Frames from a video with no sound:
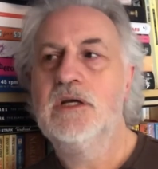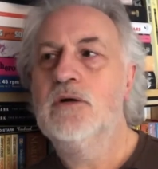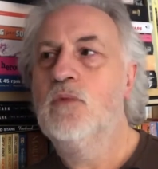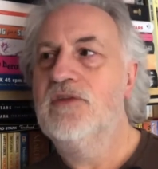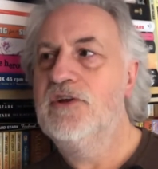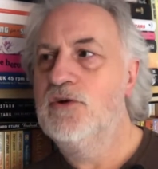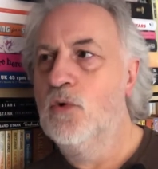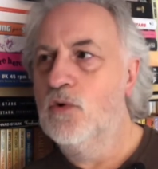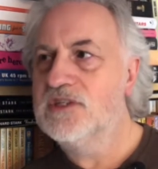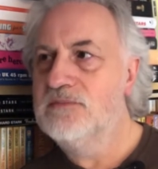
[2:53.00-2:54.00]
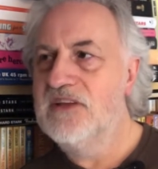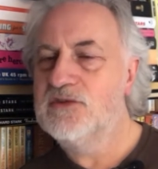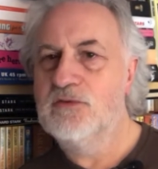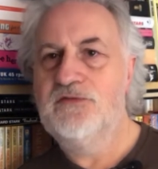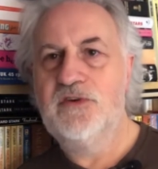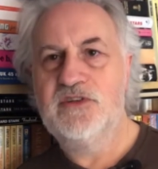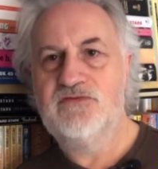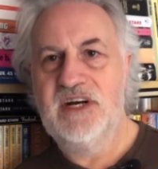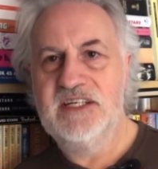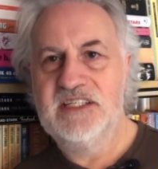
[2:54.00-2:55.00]
When the Norse myths were first
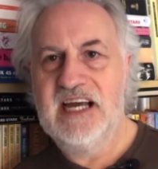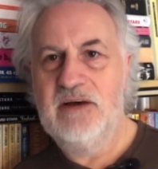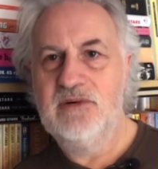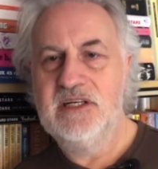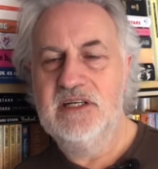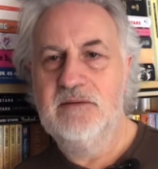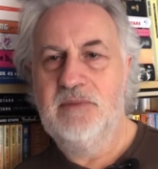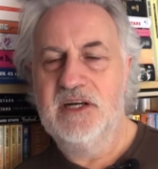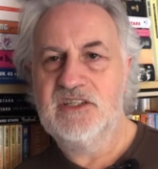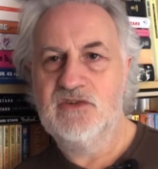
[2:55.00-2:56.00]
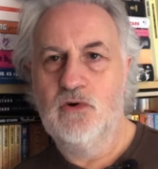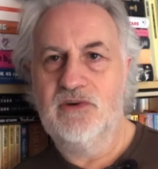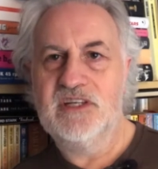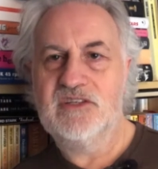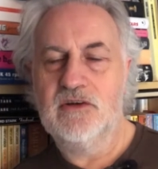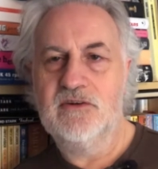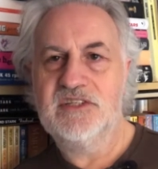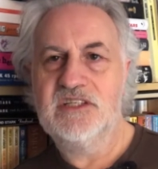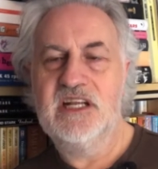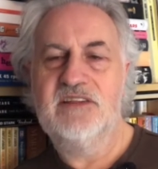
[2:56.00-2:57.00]
written down by Snorri
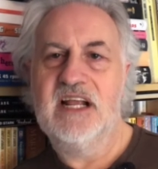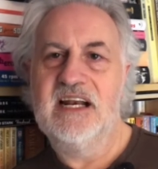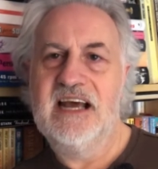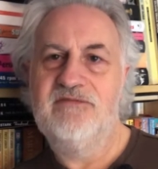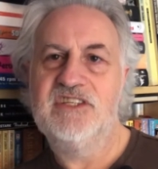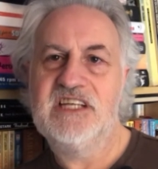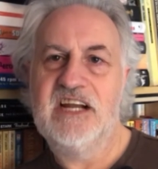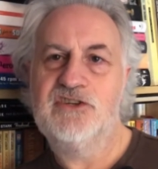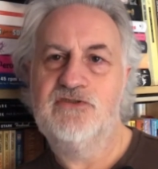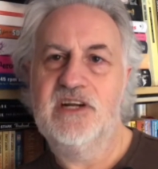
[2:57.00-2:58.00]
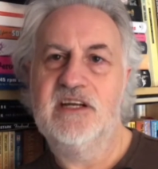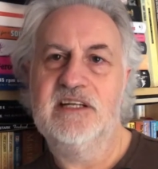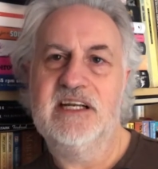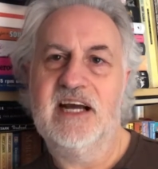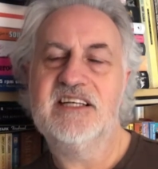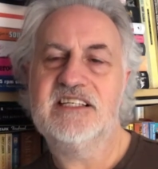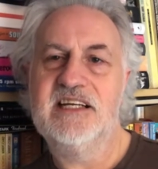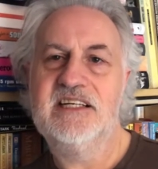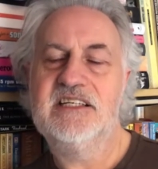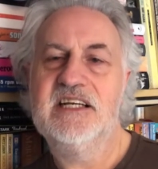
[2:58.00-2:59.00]
Sturluson in the 11th century in
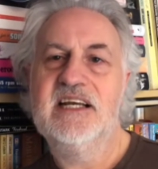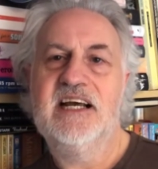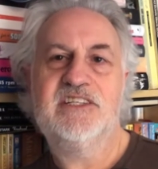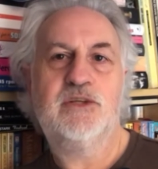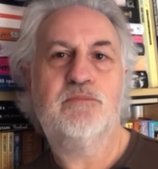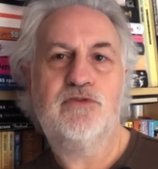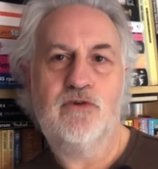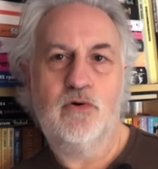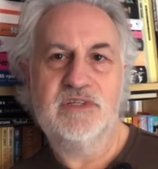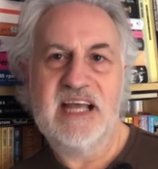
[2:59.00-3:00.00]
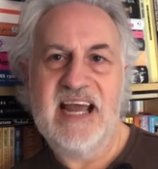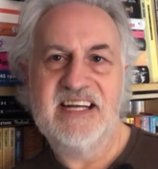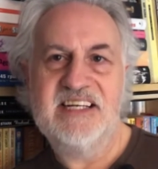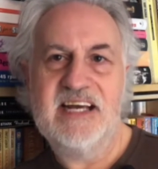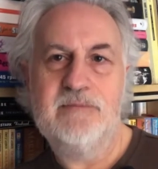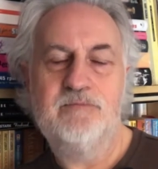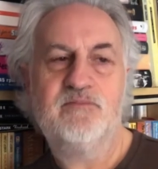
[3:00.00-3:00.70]
Iceland as the Prose Edda,